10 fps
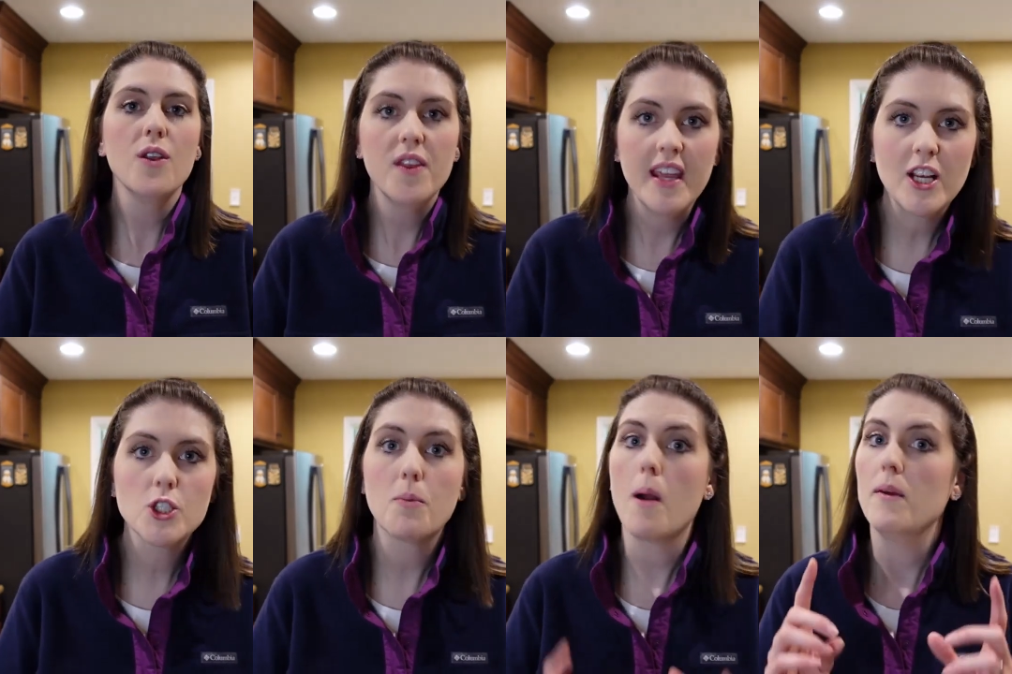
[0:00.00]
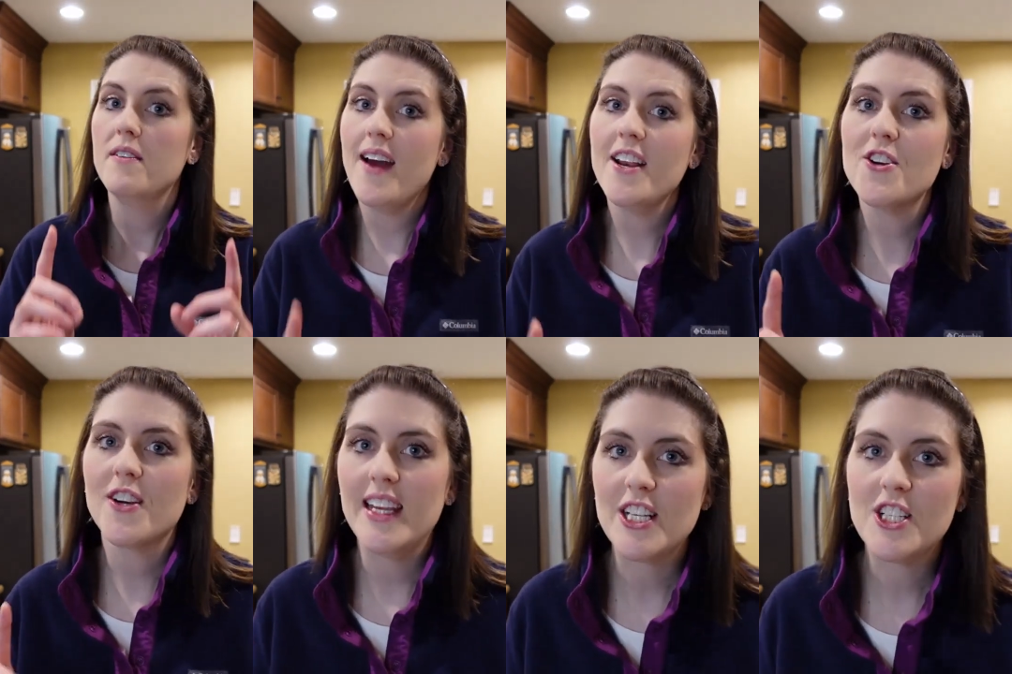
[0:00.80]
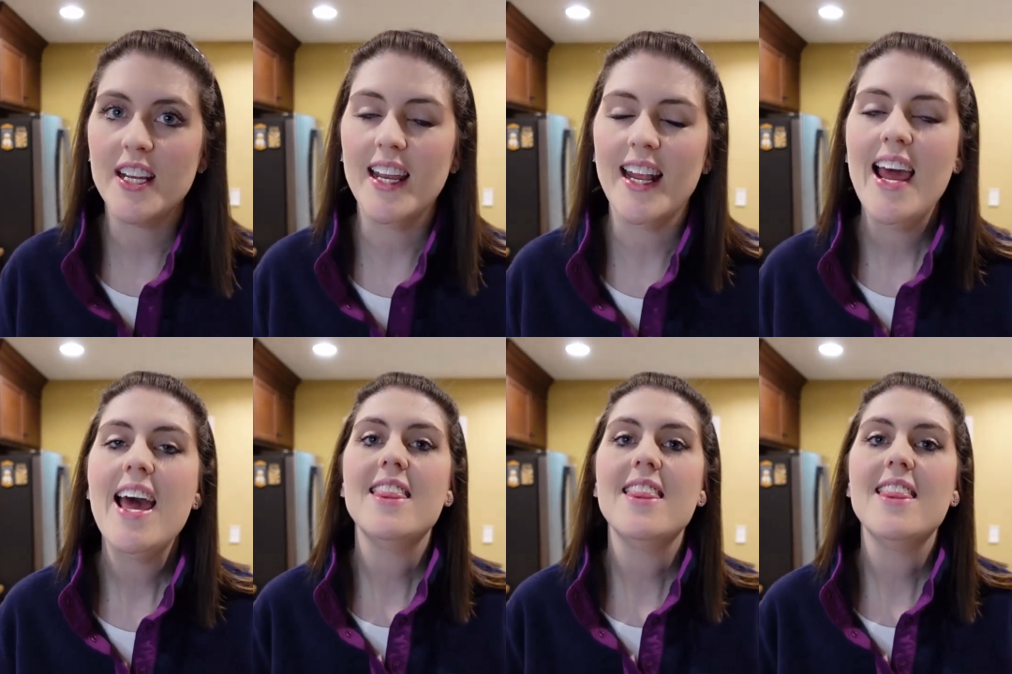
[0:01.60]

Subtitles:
things you'll probably find in your kitchen